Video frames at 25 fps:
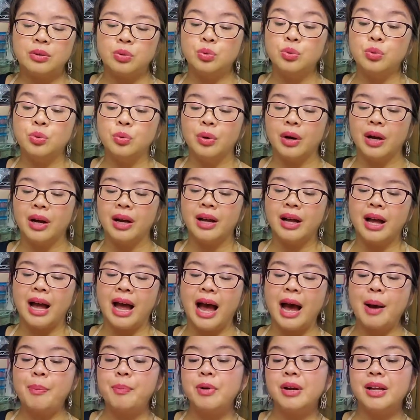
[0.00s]
Ooh,
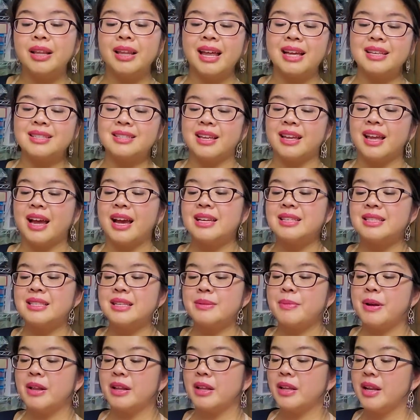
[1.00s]
apple glacé, icy
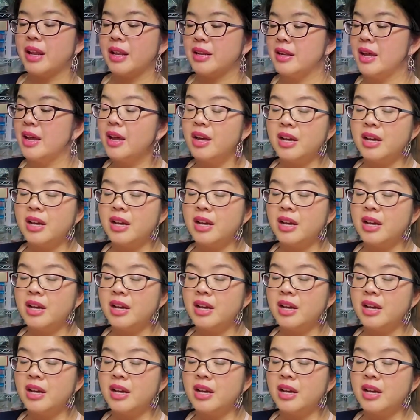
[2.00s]
melon, and